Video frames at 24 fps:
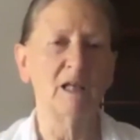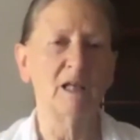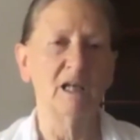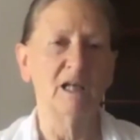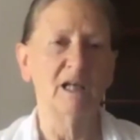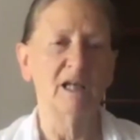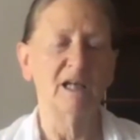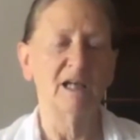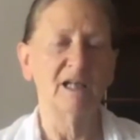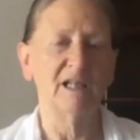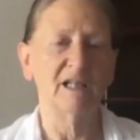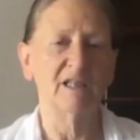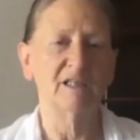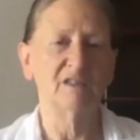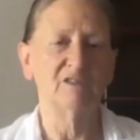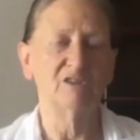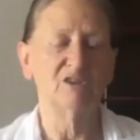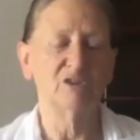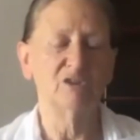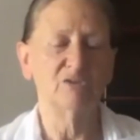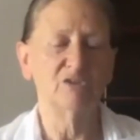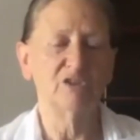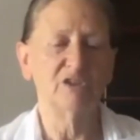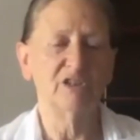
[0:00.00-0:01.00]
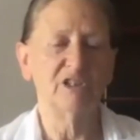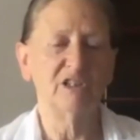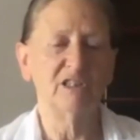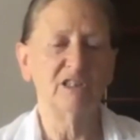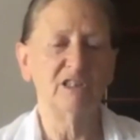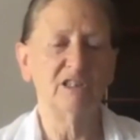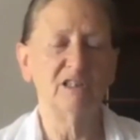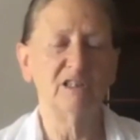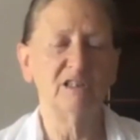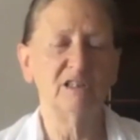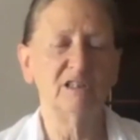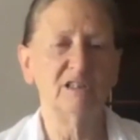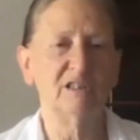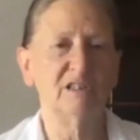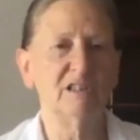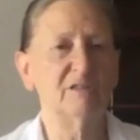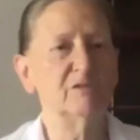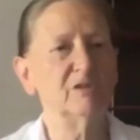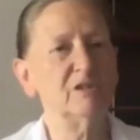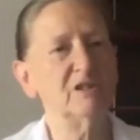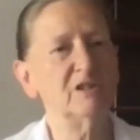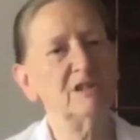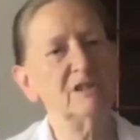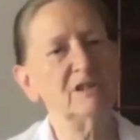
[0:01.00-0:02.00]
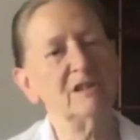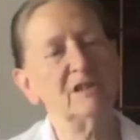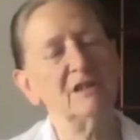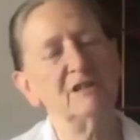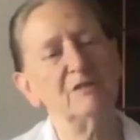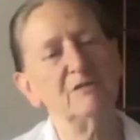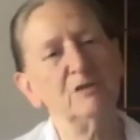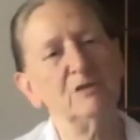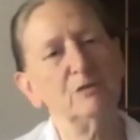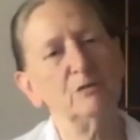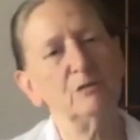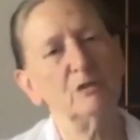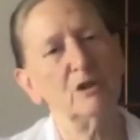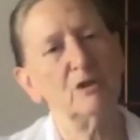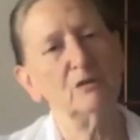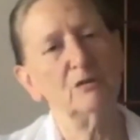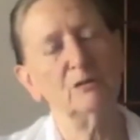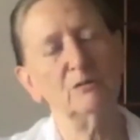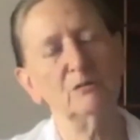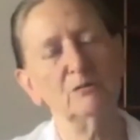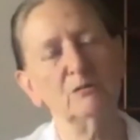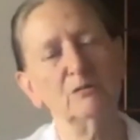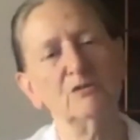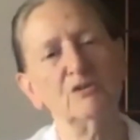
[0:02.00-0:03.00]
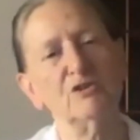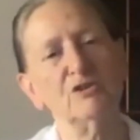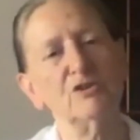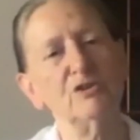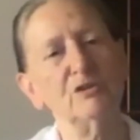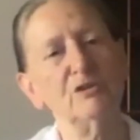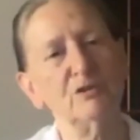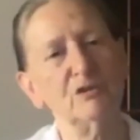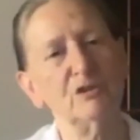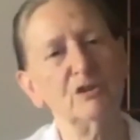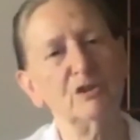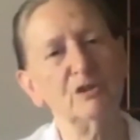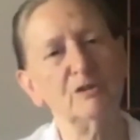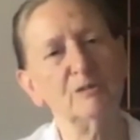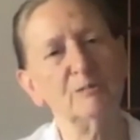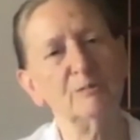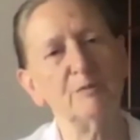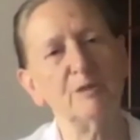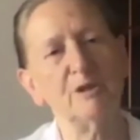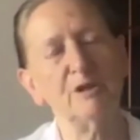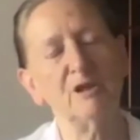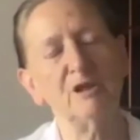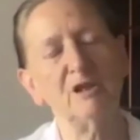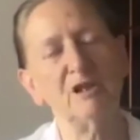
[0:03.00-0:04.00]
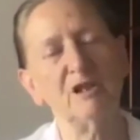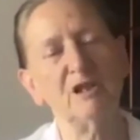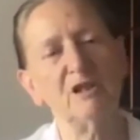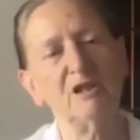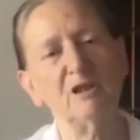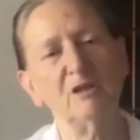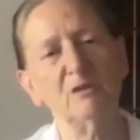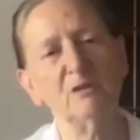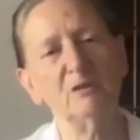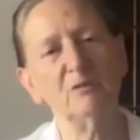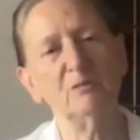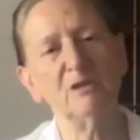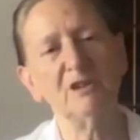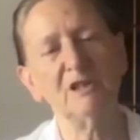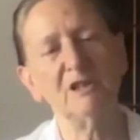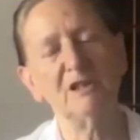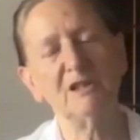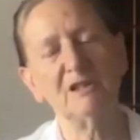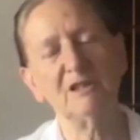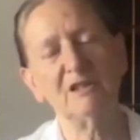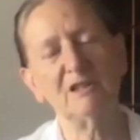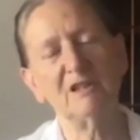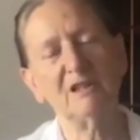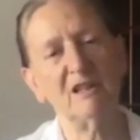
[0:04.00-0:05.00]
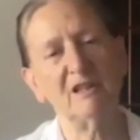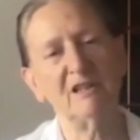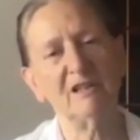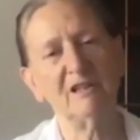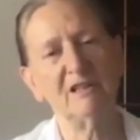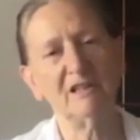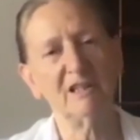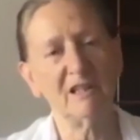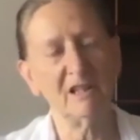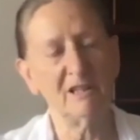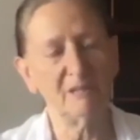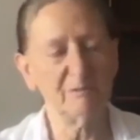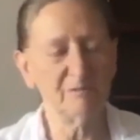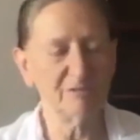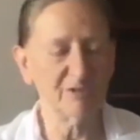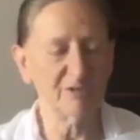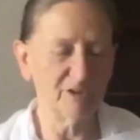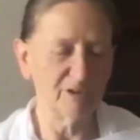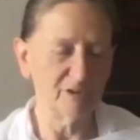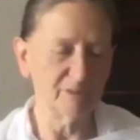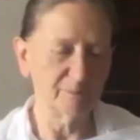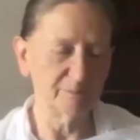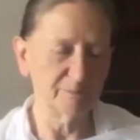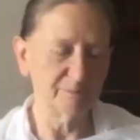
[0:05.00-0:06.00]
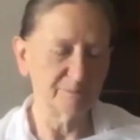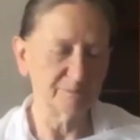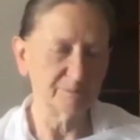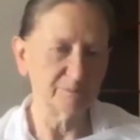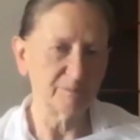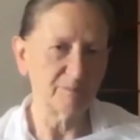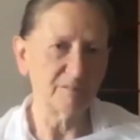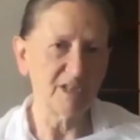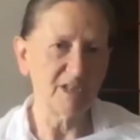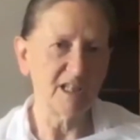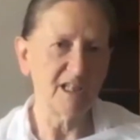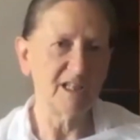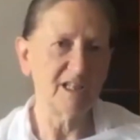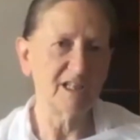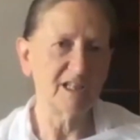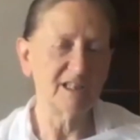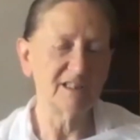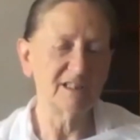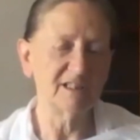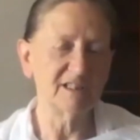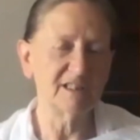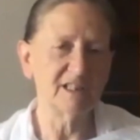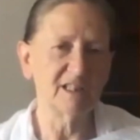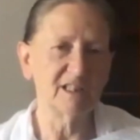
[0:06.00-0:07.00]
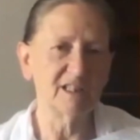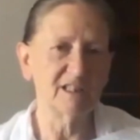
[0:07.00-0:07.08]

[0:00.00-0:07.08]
And you see, even if you go to Europe, where I came from, and,